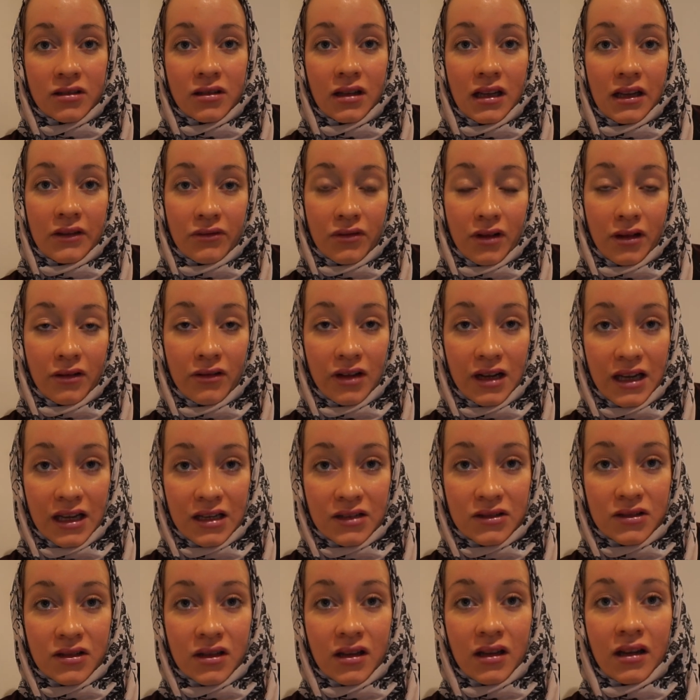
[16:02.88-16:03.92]
in
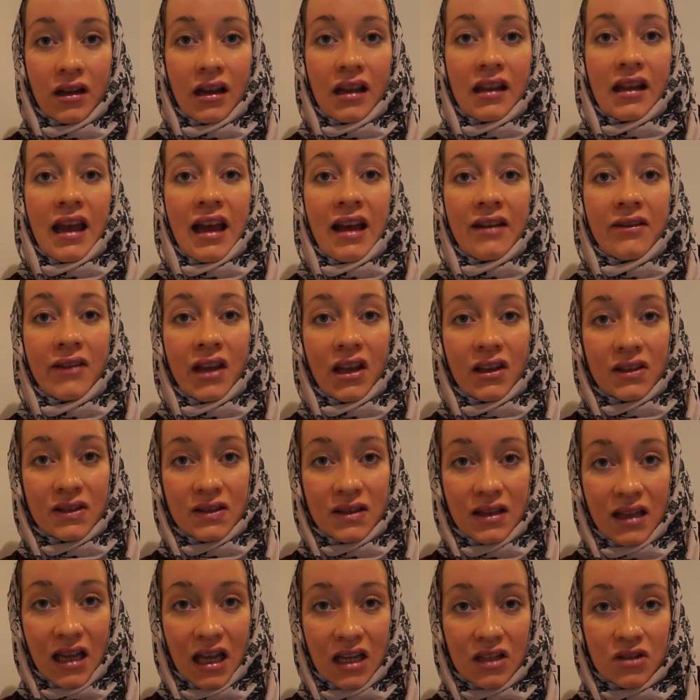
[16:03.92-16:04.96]
regulation, in having a
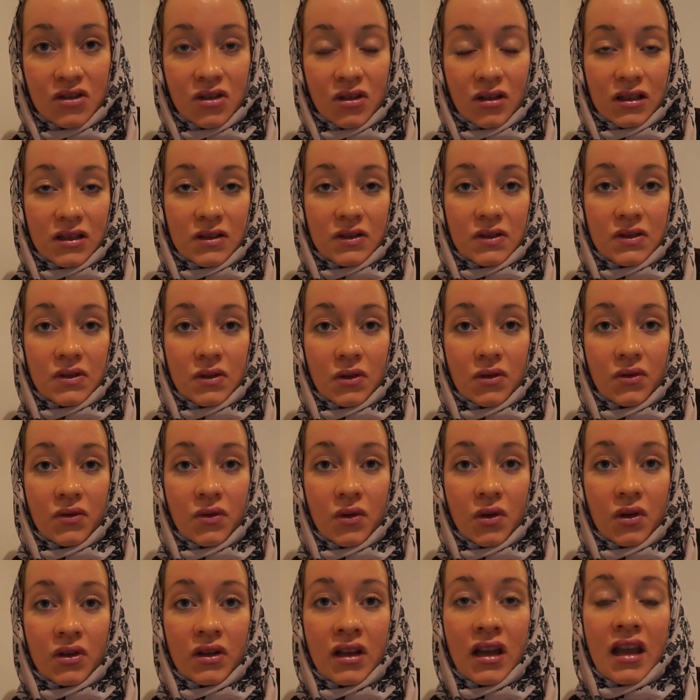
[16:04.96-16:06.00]
schedule and so
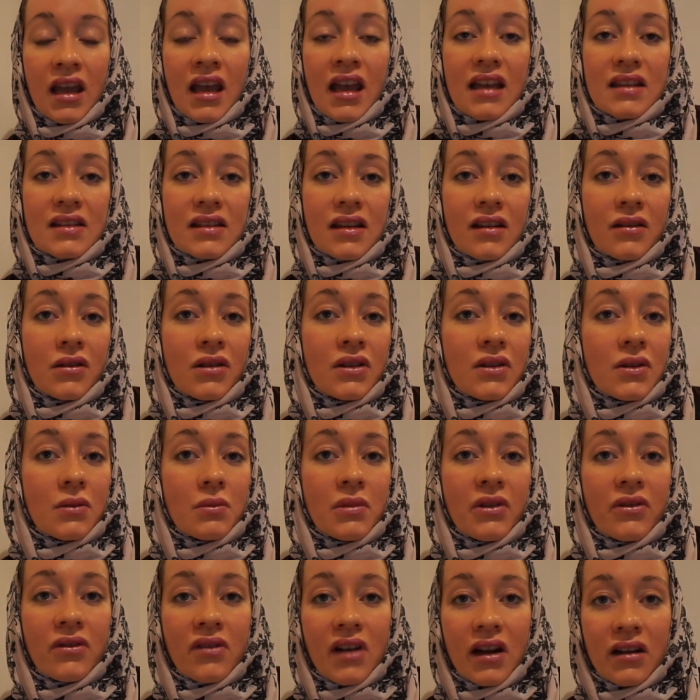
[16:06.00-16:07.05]
forth, it's going to be
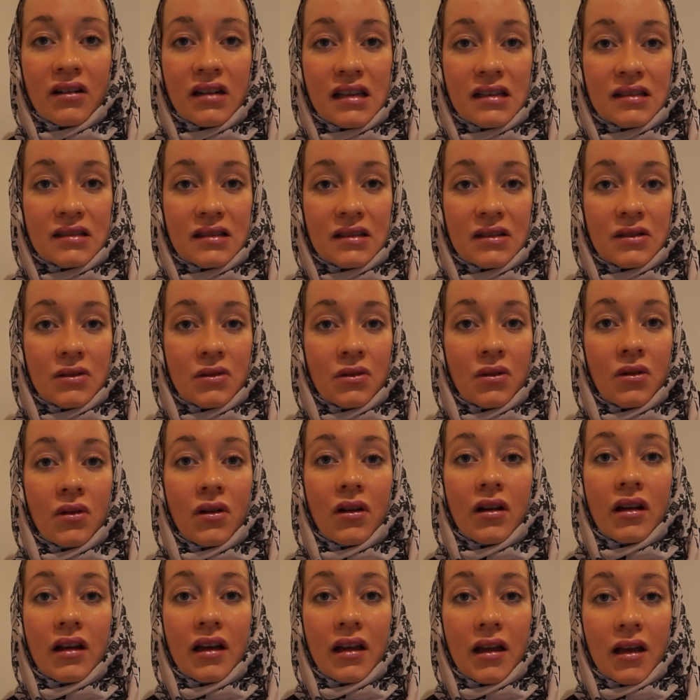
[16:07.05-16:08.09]
very easy to
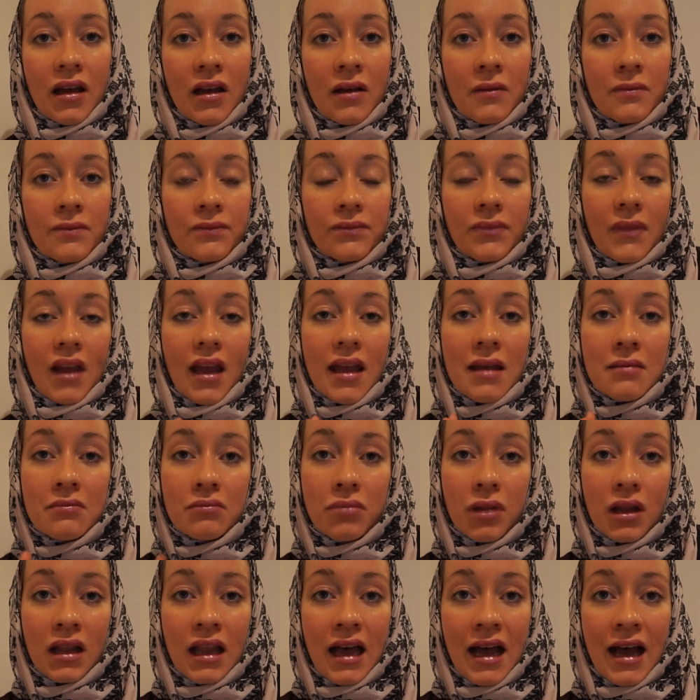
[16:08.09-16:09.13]

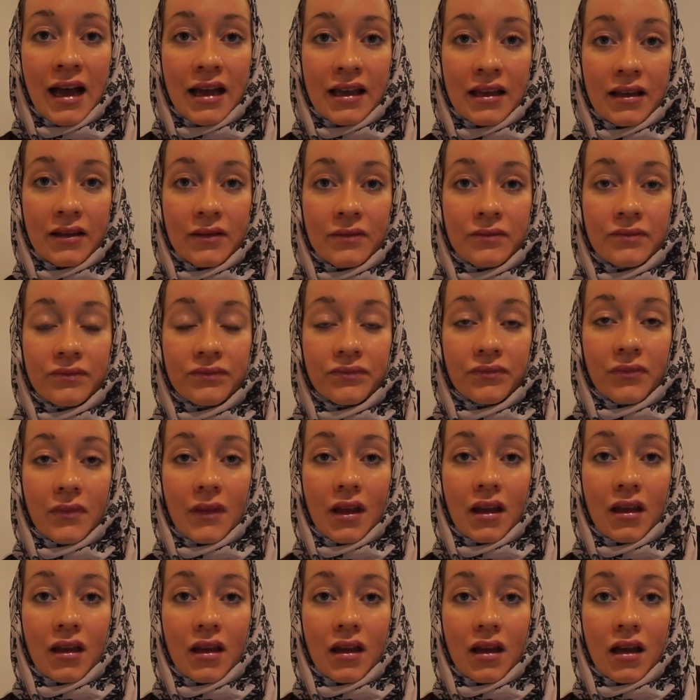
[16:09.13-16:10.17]
apply
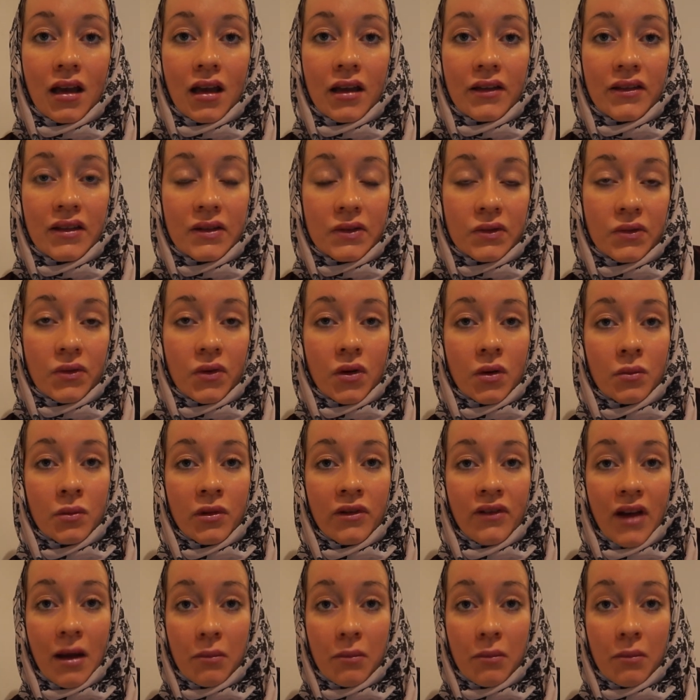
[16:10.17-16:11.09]
this form